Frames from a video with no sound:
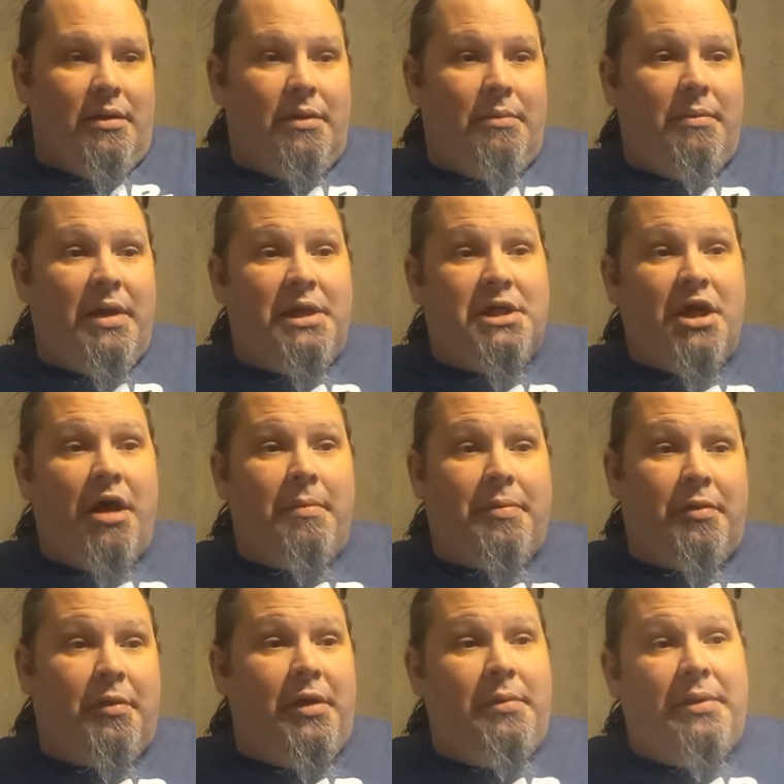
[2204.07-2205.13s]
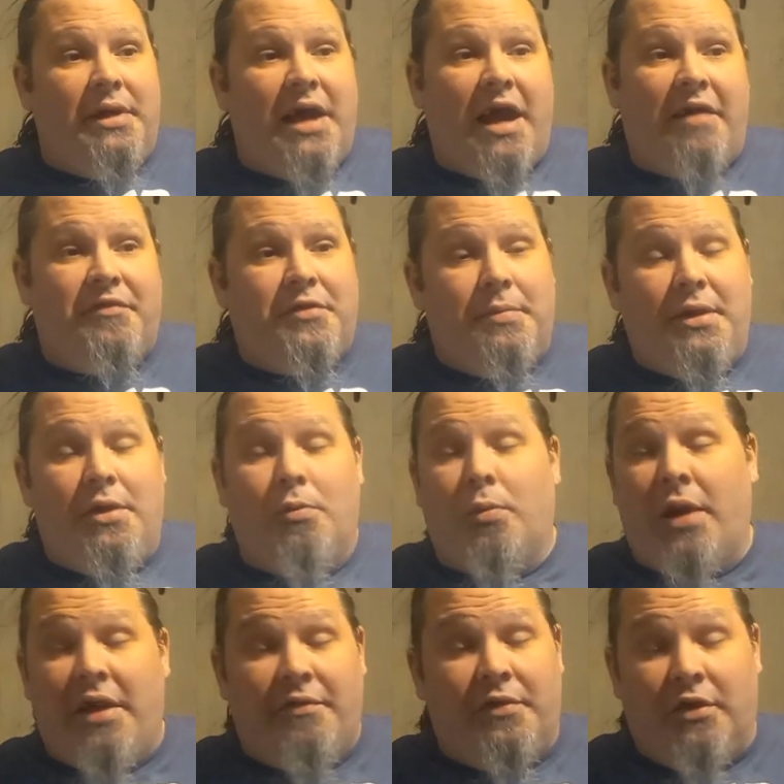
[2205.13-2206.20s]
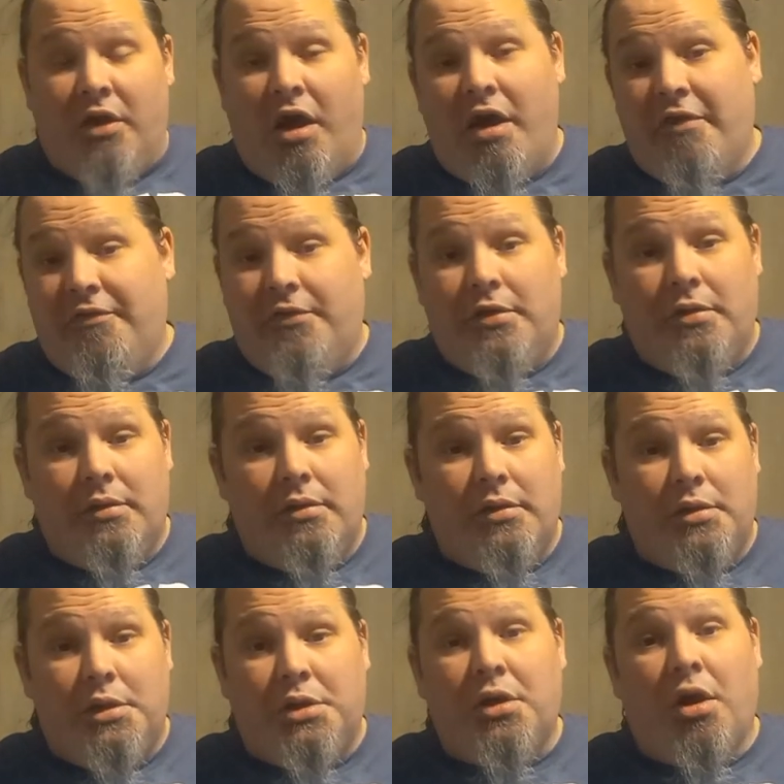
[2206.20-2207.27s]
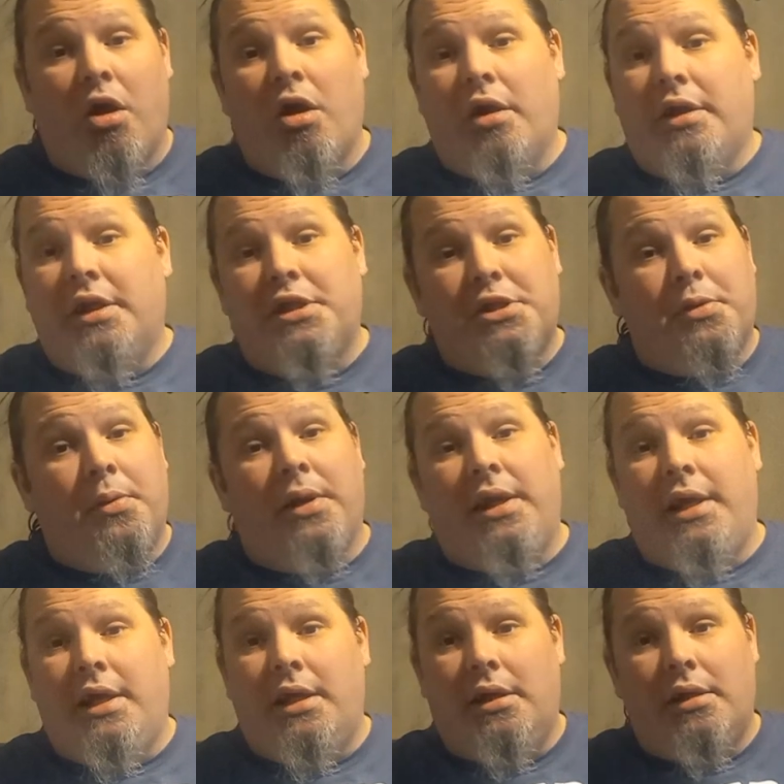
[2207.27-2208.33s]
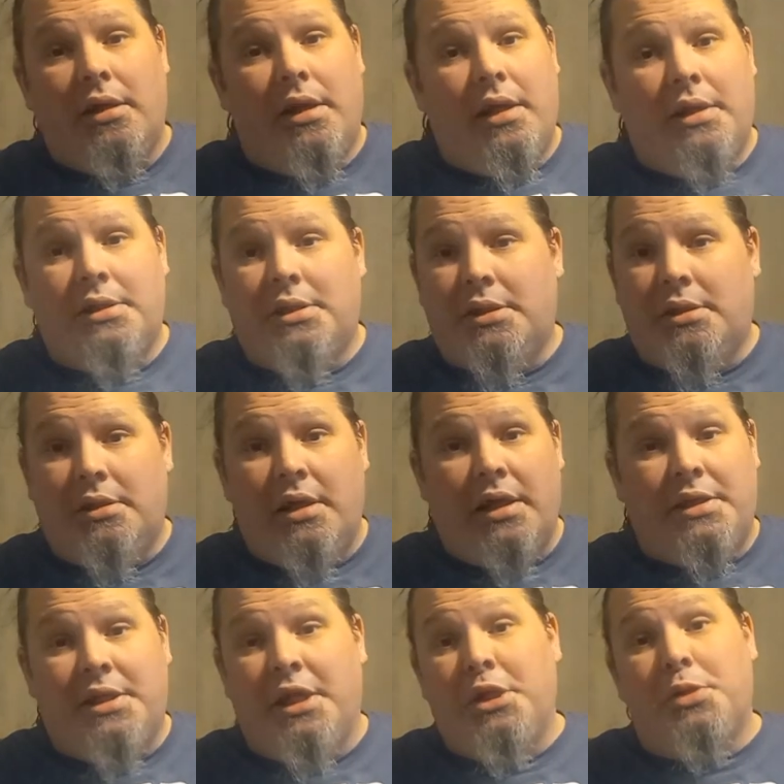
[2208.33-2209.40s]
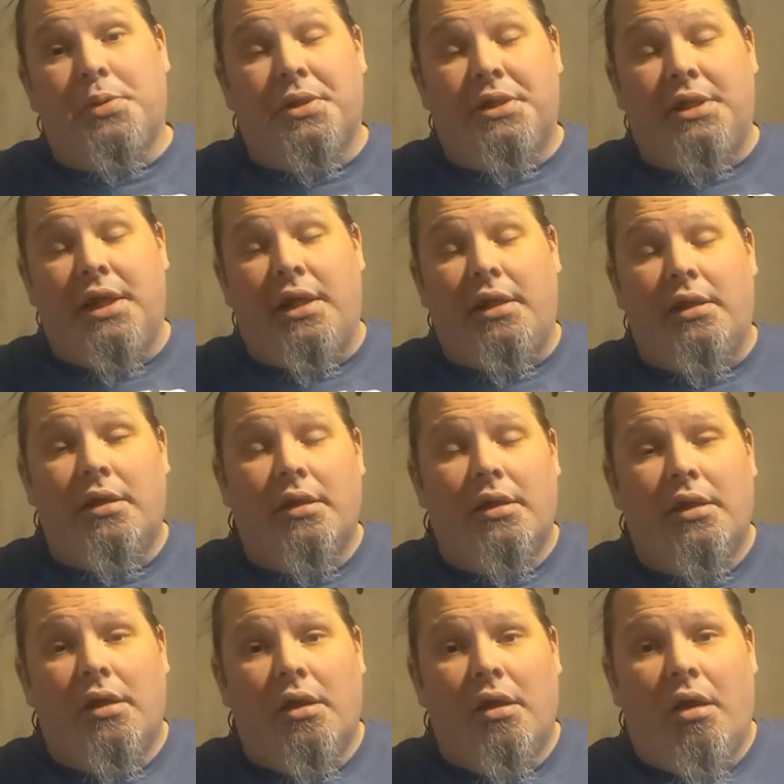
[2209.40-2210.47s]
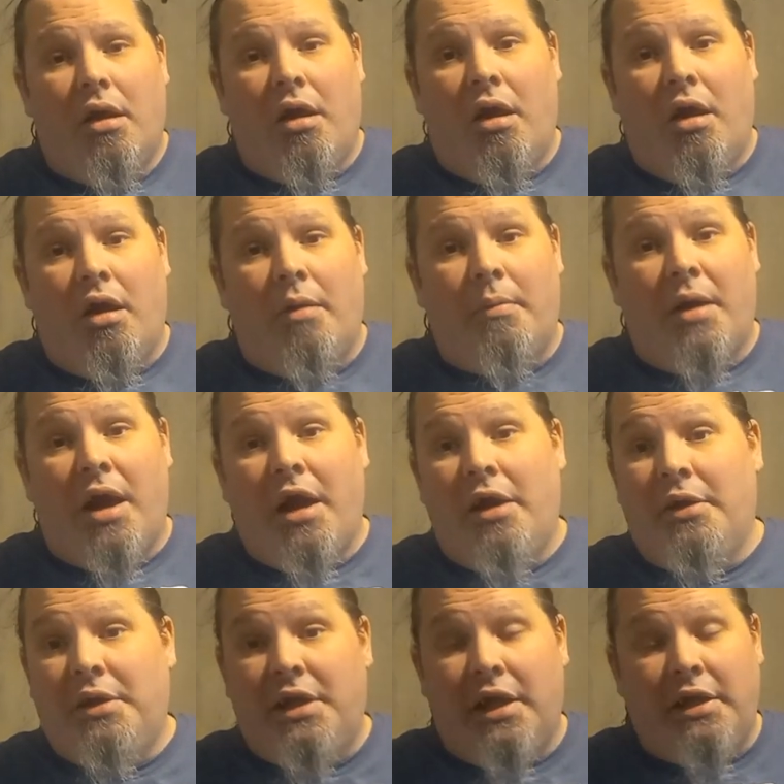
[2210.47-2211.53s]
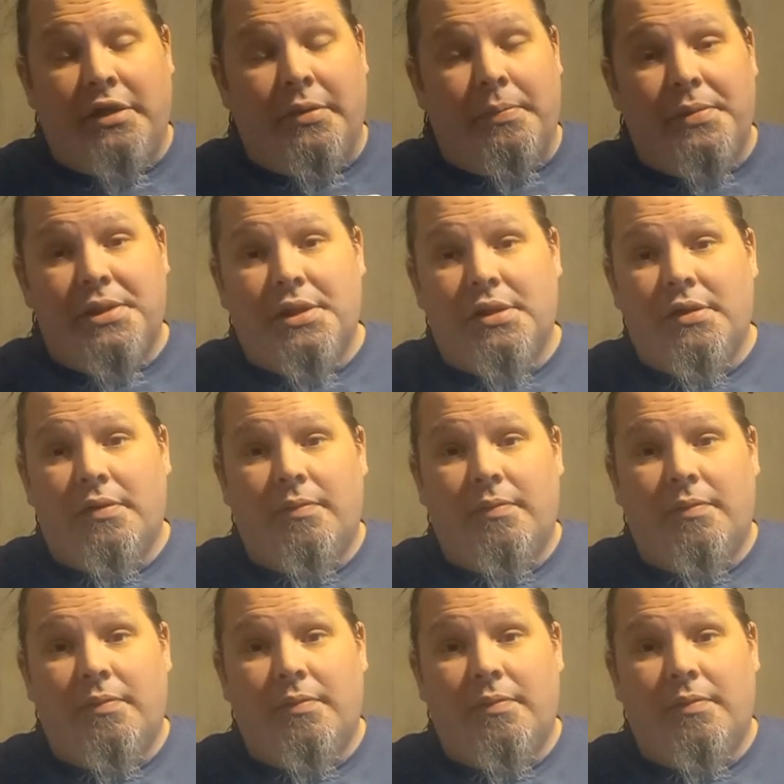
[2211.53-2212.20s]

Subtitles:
My top 3 would have to be Ravenloft. Dark, it's gritty, it's interesting. Iron Kingdoms.